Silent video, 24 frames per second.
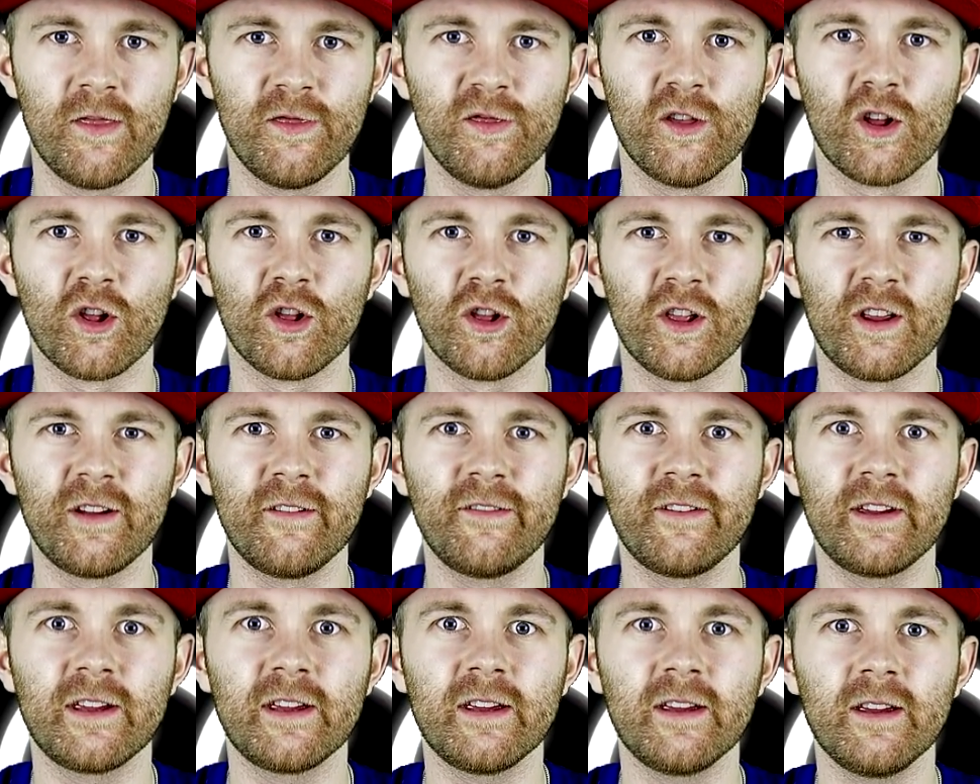the
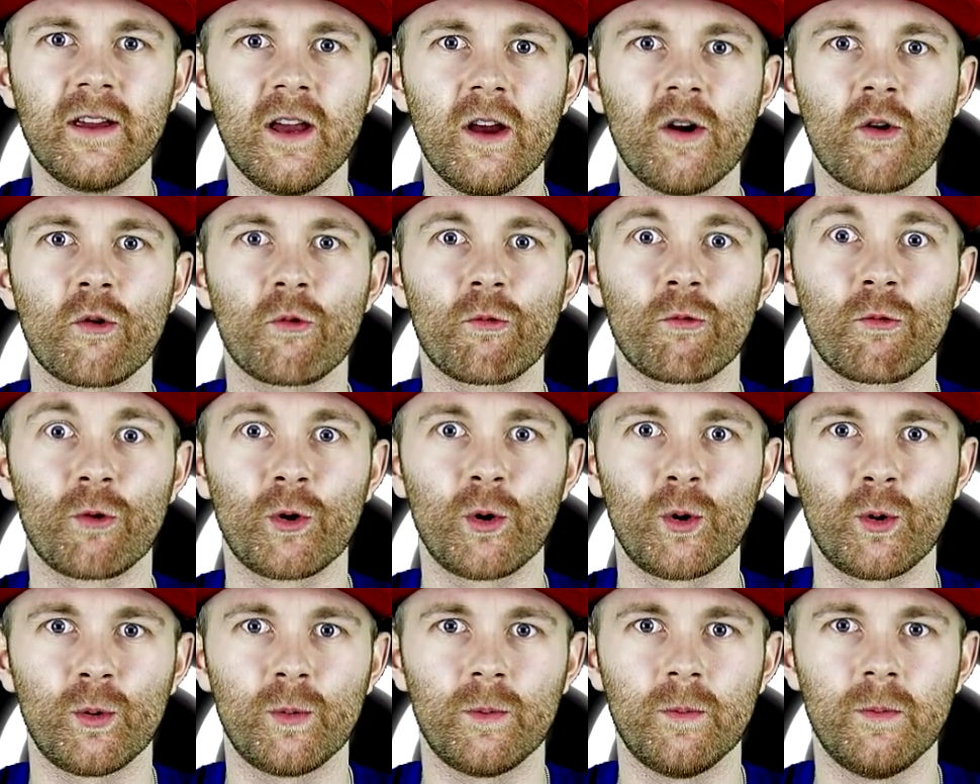living
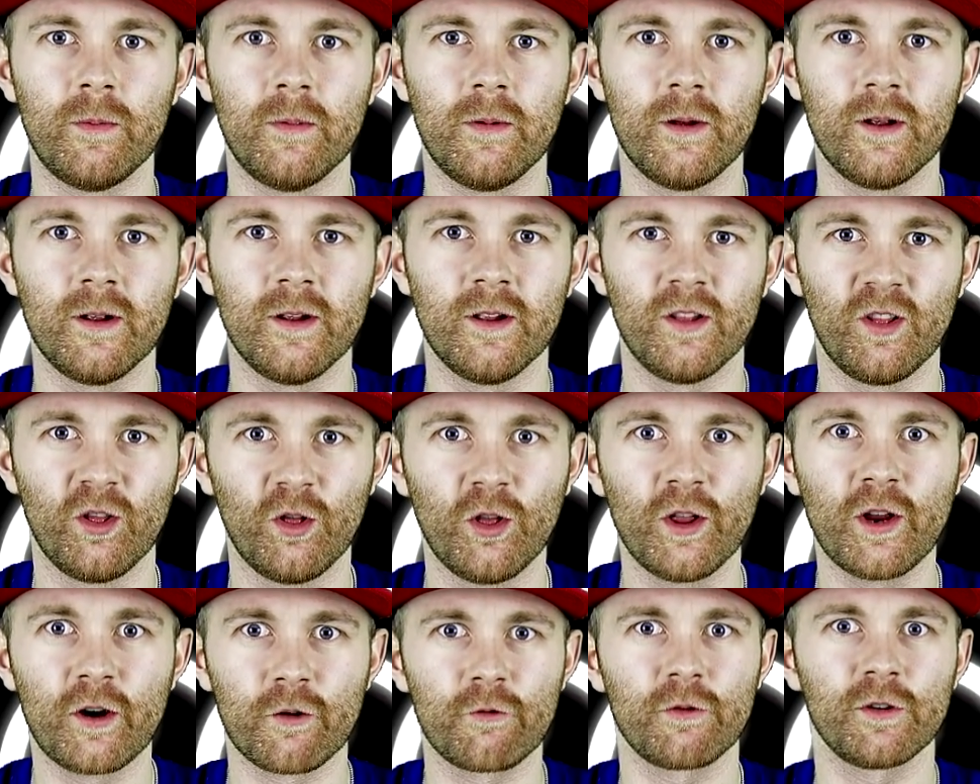room.
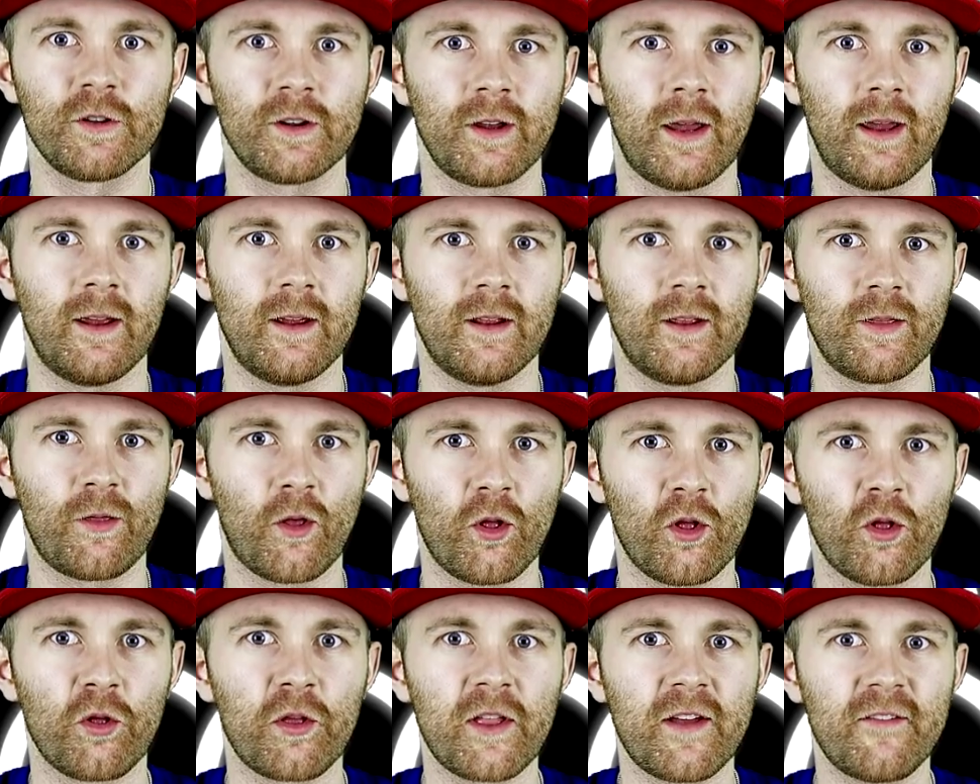Literally,
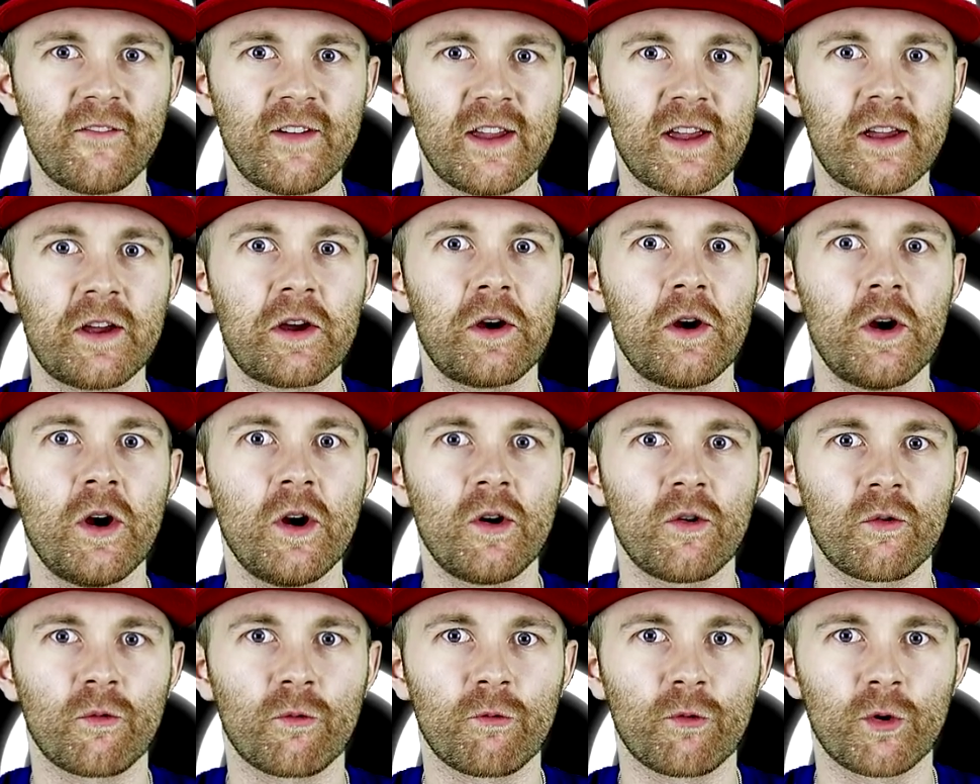the living
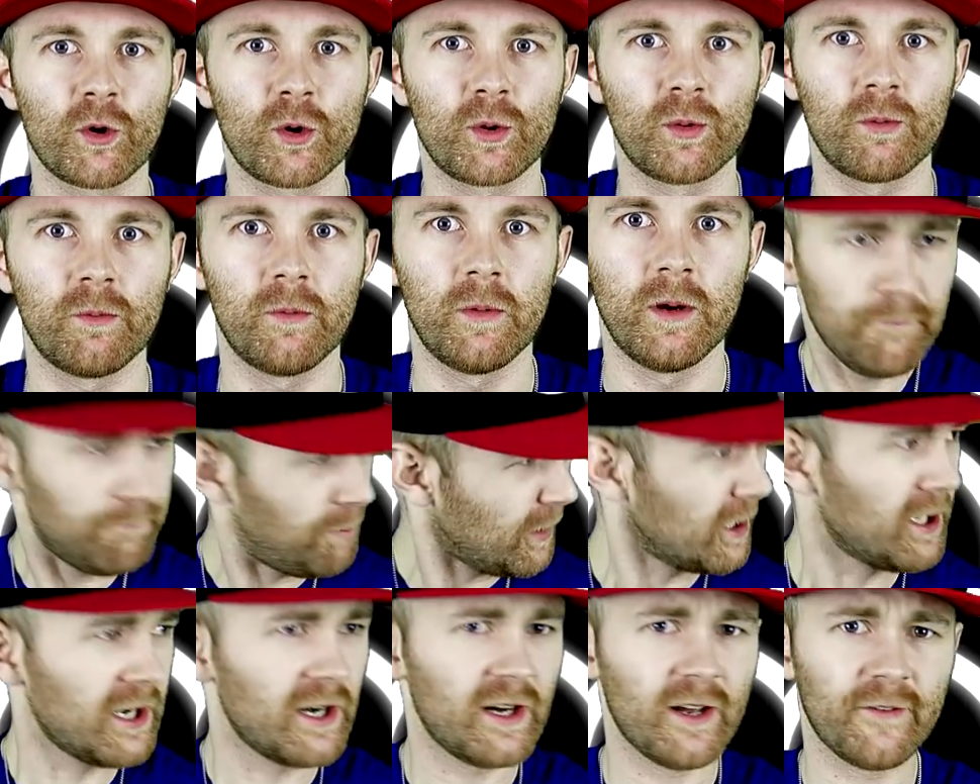room.
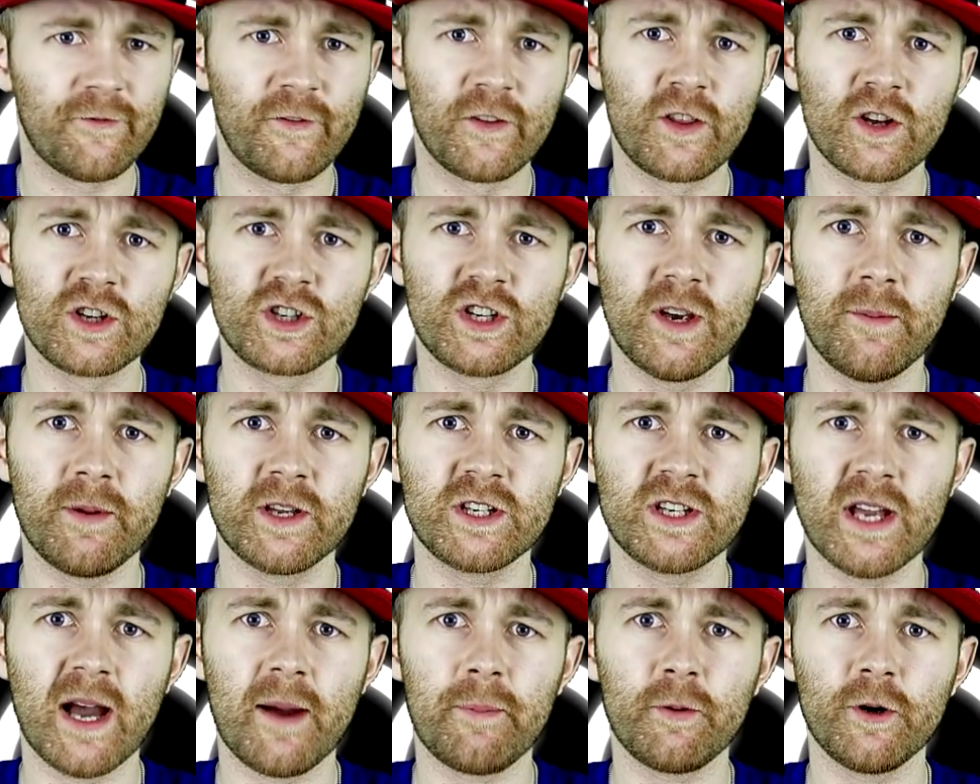But enough of the jibber
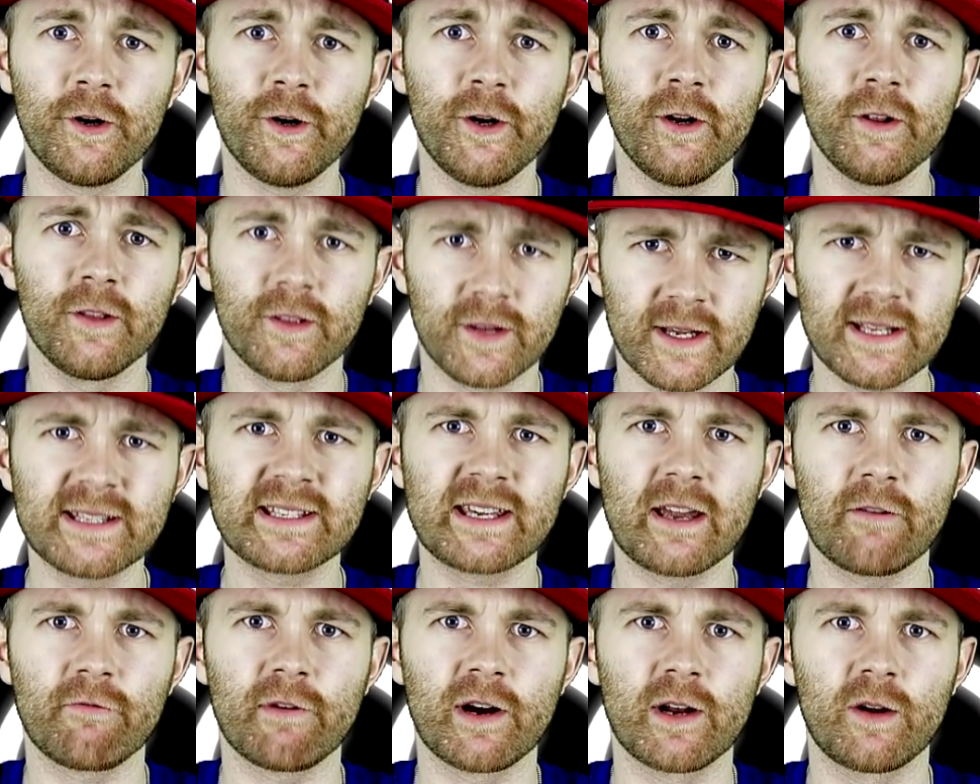jabber. Let's
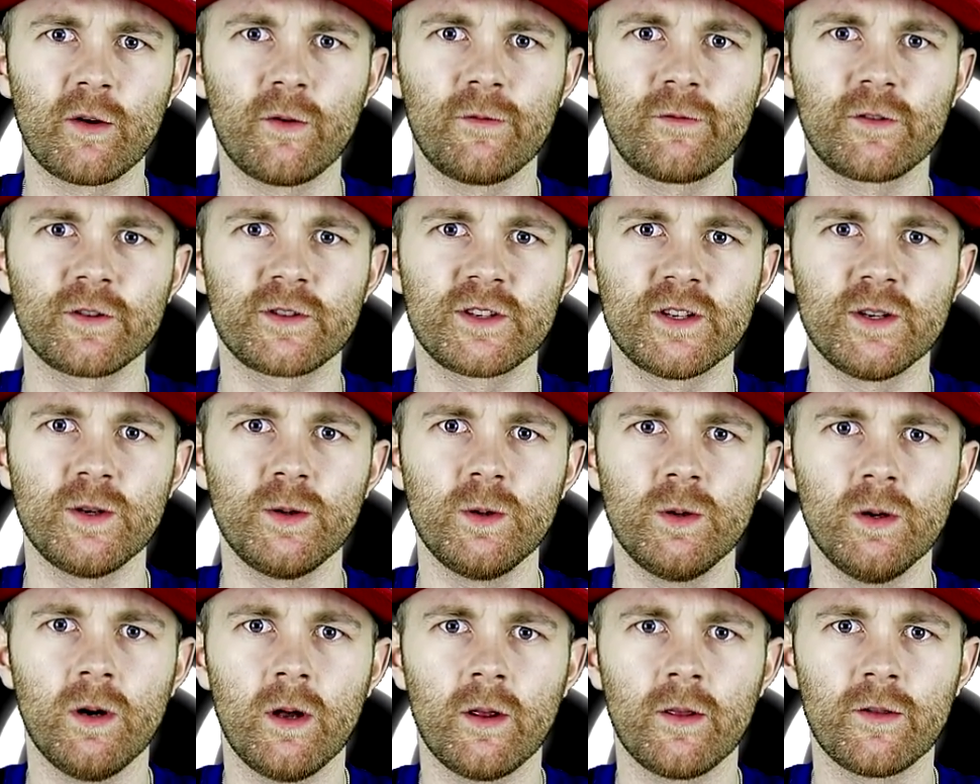get right over
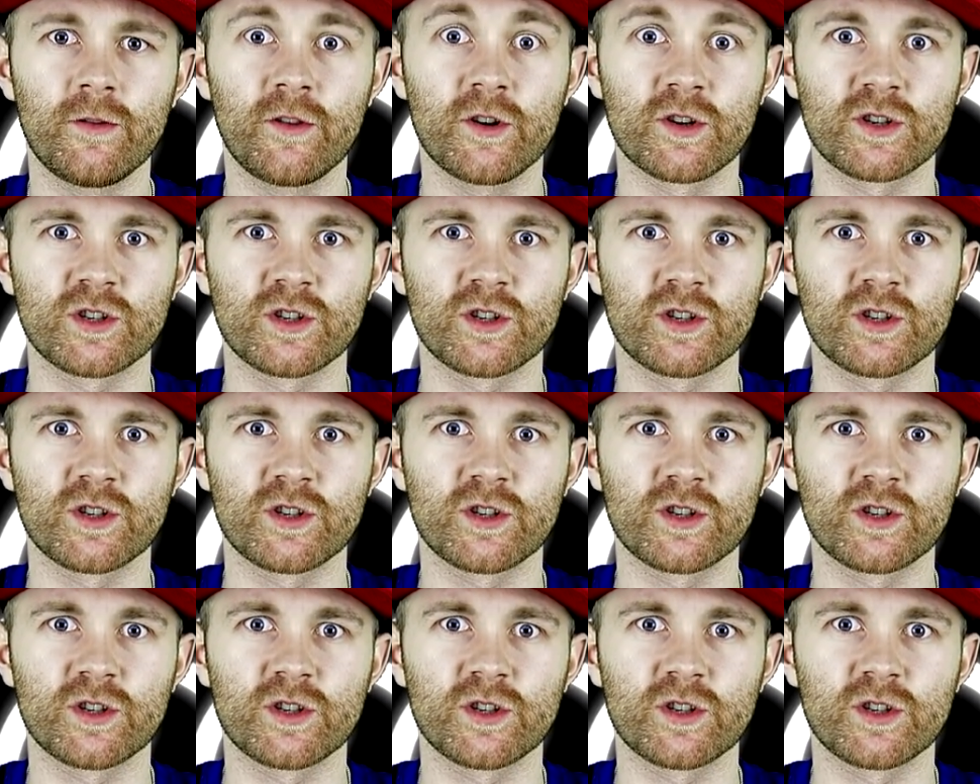to the